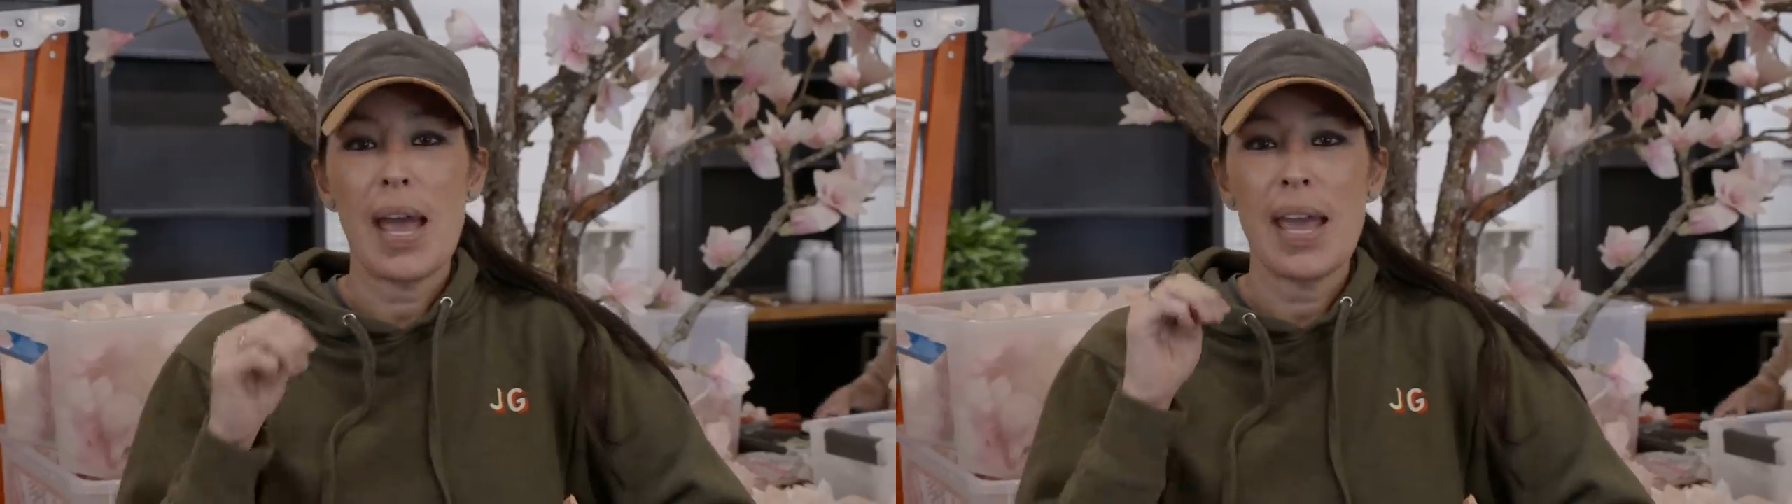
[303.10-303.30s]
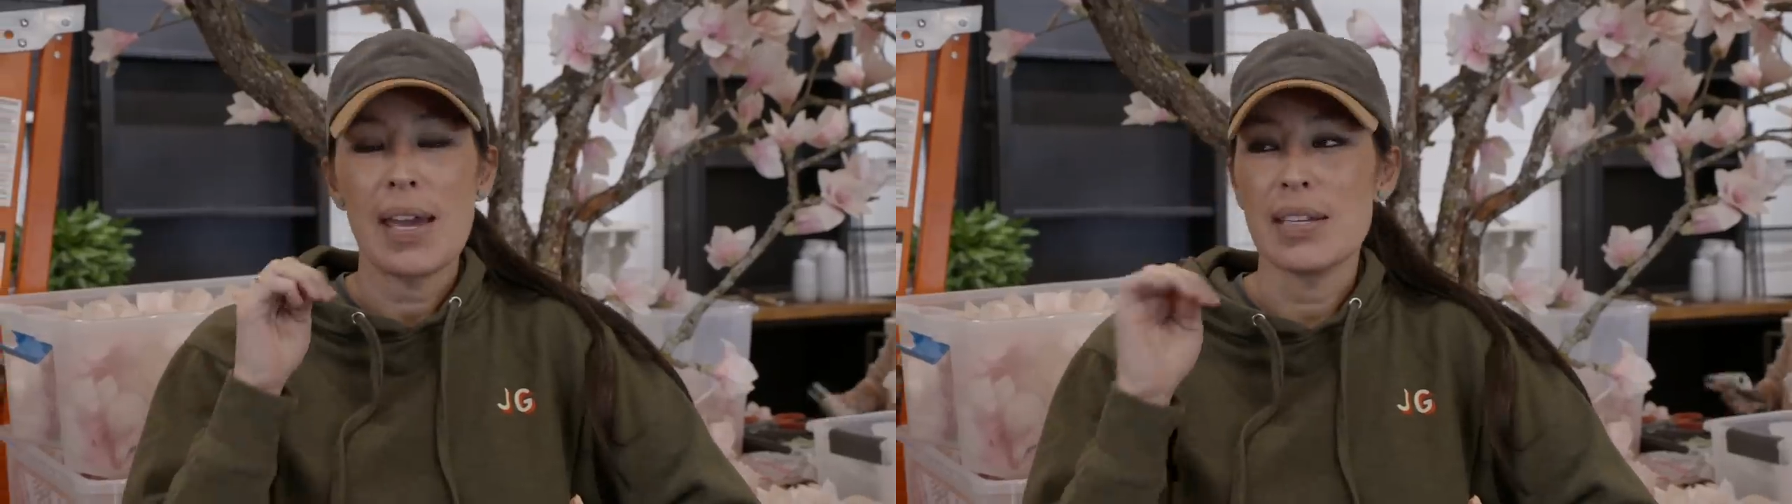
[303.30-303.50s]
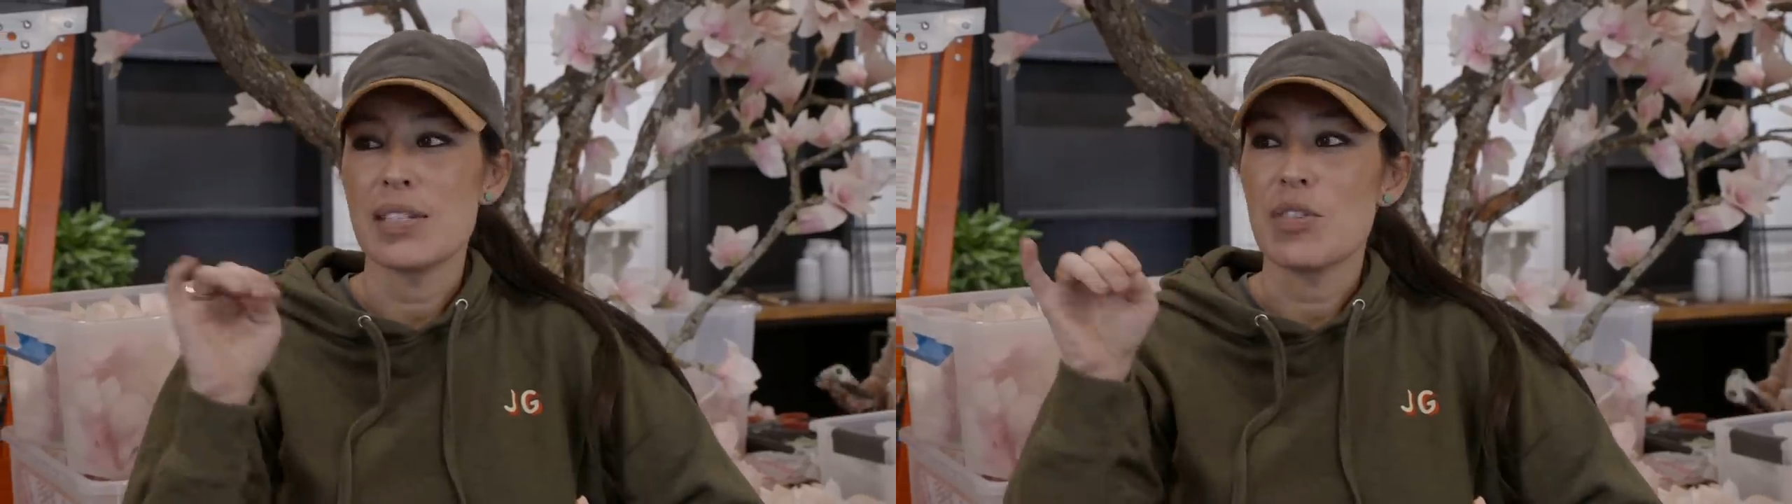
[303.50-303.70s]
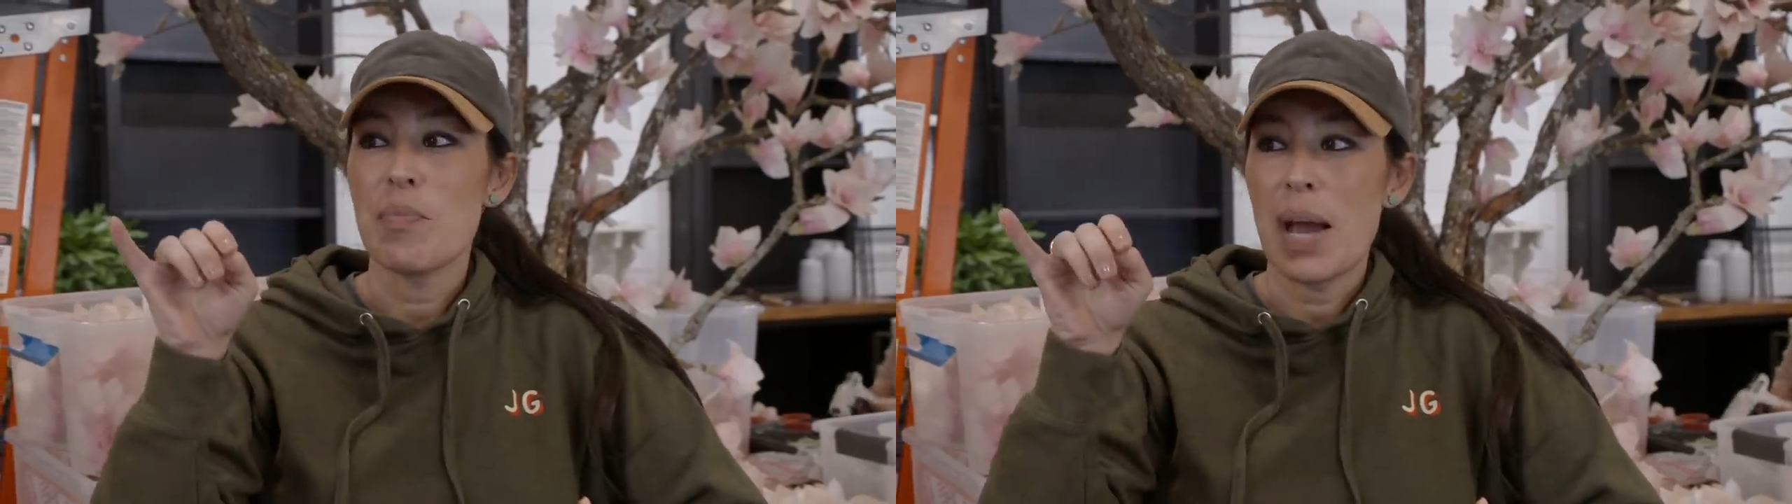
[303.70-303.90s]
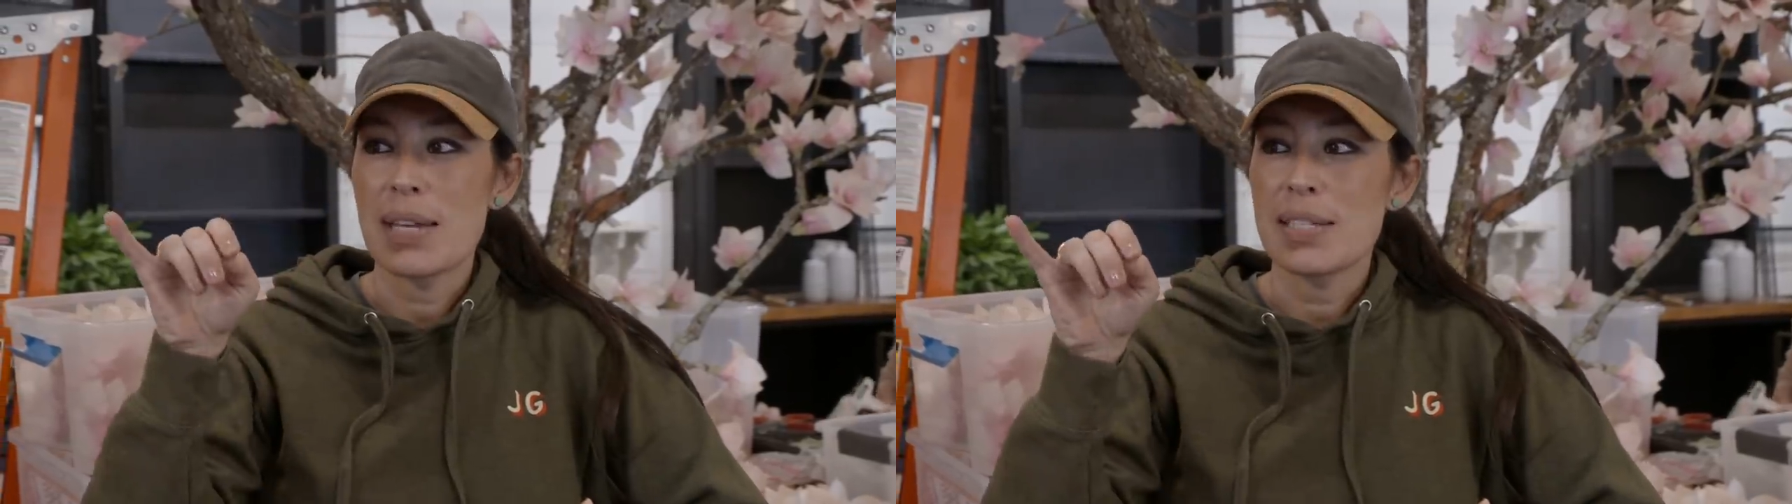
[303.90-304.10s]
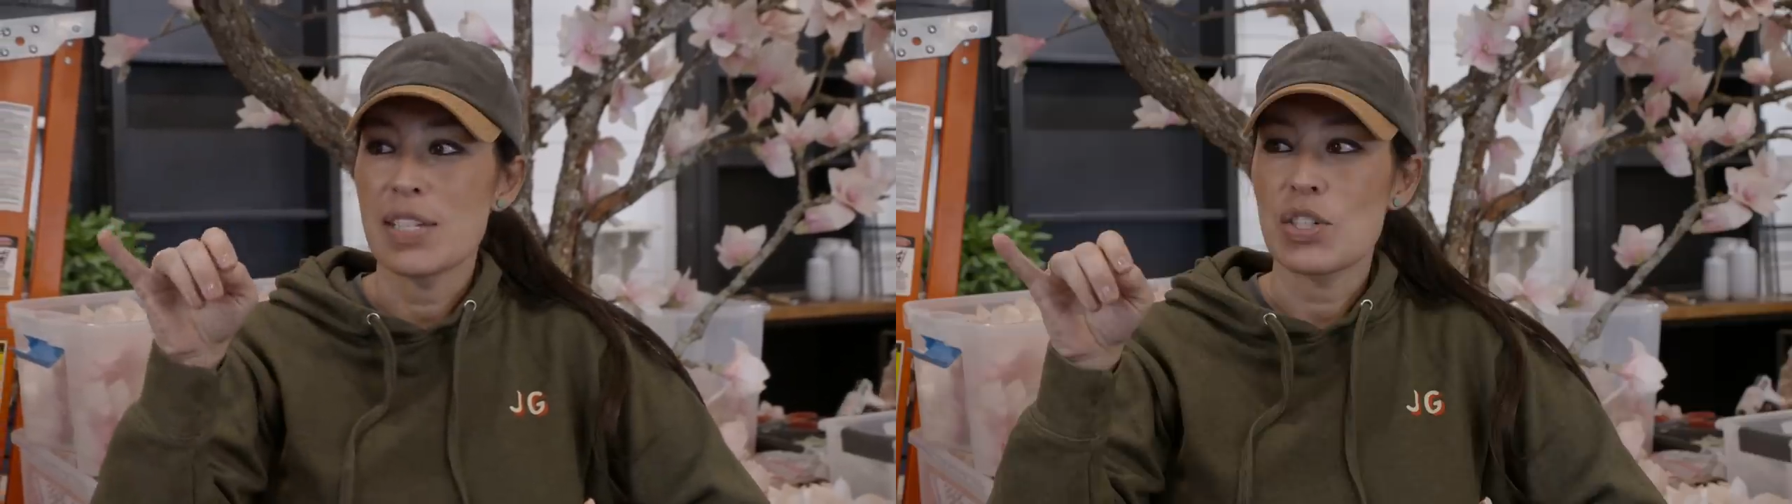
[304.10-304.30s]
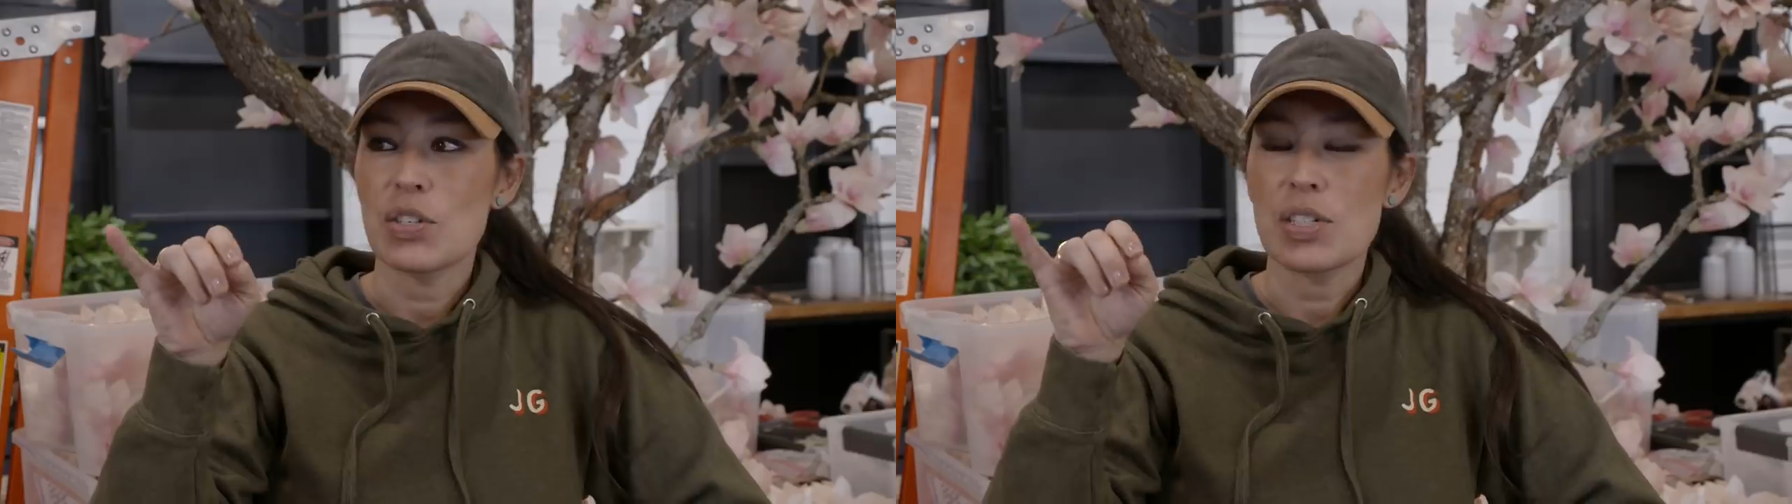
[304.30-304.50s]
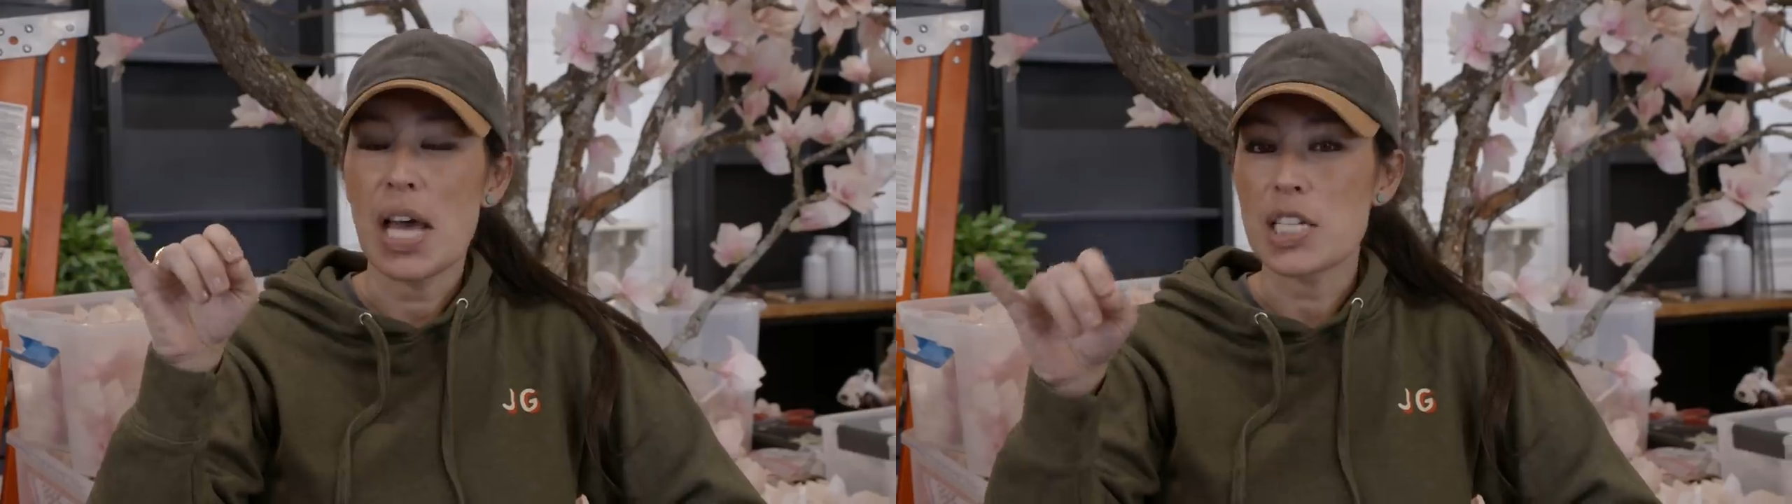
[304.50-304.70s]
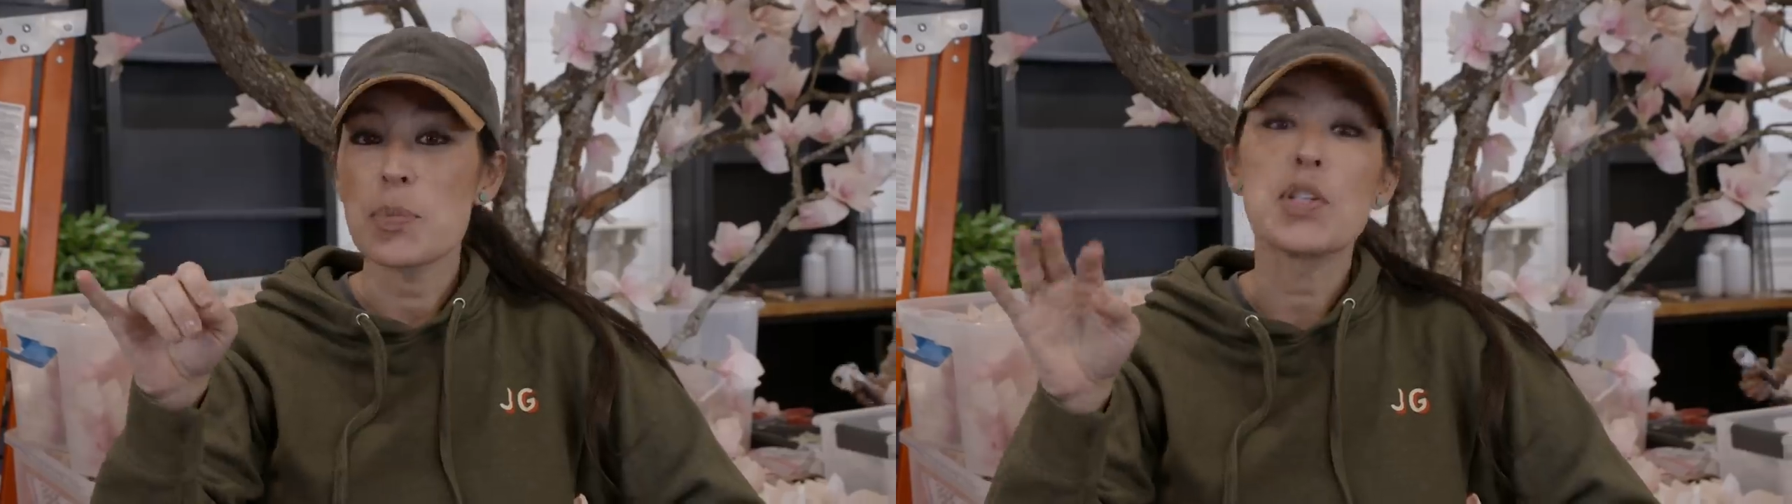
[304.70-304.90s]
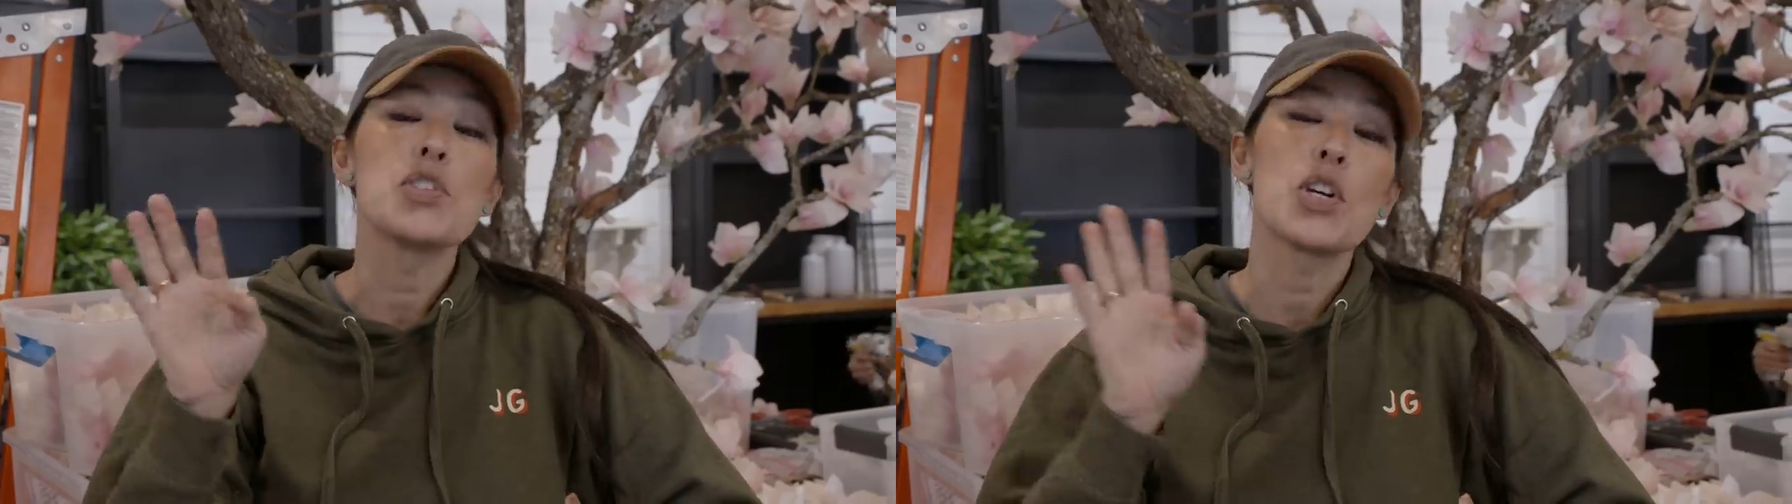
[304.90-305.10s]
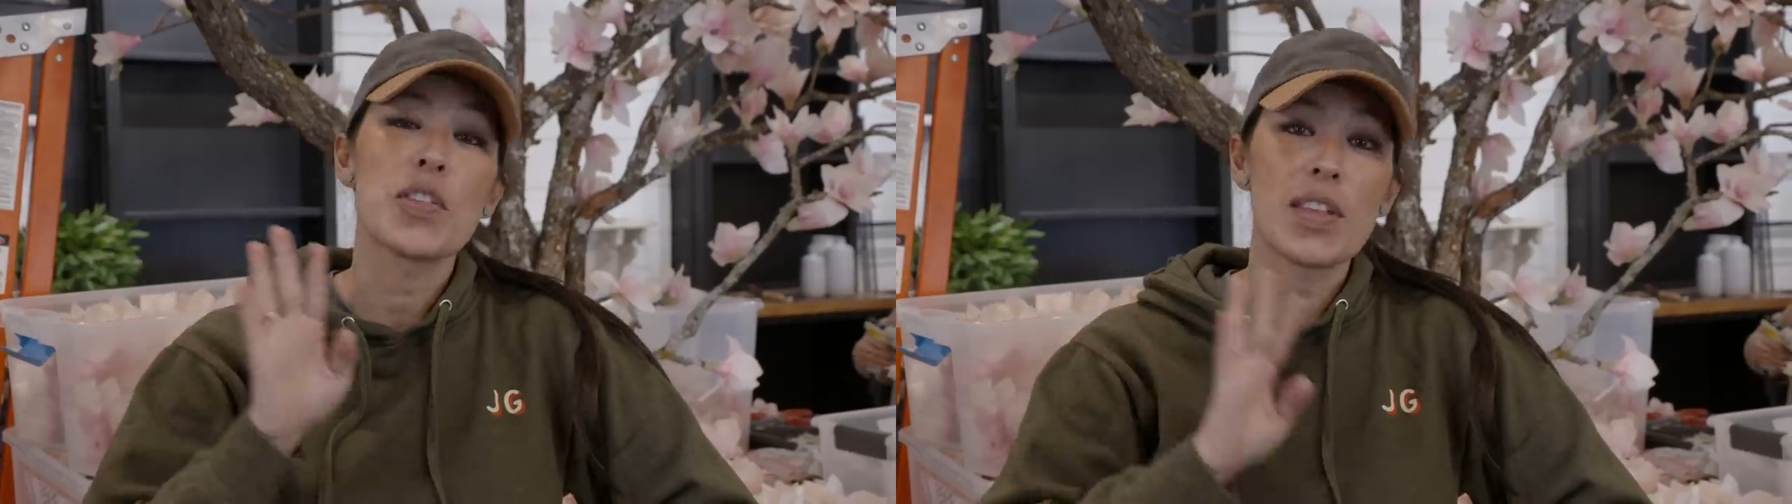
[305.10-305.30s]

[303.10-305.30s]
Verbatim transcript: and my sister's husband took